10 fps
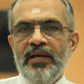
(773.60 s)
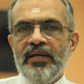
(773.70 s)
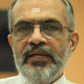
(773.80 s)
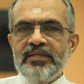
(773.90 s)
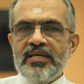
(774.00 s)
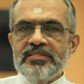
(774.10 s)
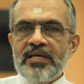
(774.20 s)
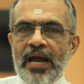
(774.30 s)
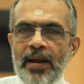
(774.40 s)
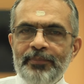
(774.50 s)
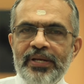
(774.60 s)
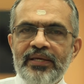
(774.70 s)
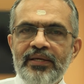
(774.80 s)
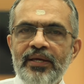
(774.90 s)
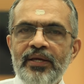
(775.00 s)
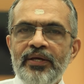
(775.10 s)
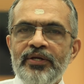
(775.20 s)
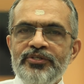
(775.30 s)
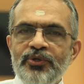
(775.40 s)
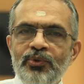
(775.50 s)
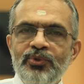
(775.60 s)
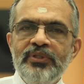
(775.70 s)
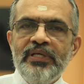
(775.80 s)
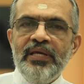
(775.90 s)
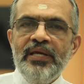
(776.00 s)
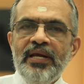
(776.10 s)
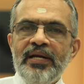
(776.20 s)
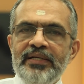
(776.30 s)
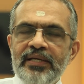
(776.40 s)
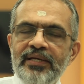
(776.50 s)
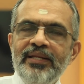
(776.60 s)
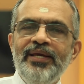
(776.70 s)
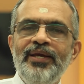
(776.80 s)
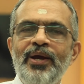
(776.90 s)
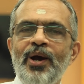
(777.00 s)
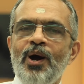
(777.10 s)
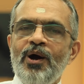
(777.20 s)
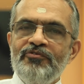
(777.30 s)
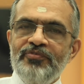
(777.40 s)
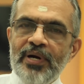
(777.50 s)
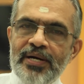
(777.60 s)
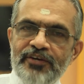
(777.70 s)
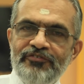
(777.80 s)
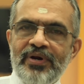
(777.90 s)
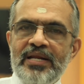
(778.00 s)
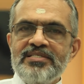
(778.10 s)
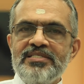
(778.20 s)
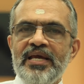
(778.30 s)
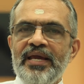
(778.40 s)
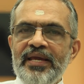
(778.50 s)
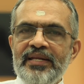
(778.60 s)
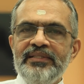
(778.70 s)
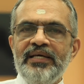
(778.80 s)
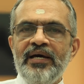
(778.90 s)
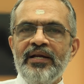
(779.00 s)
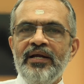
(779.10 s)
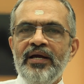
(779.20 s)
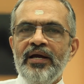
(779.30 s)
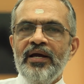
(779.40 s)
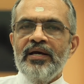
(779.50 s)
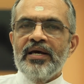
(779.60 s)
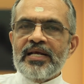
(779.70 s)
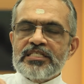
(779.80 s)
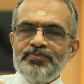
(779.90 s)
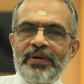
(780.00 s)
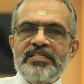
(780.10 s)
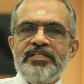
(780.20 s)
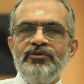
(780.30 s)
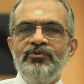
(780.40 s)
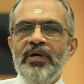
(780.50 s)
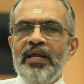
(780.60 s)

It is happening due to the degree of difference in their respective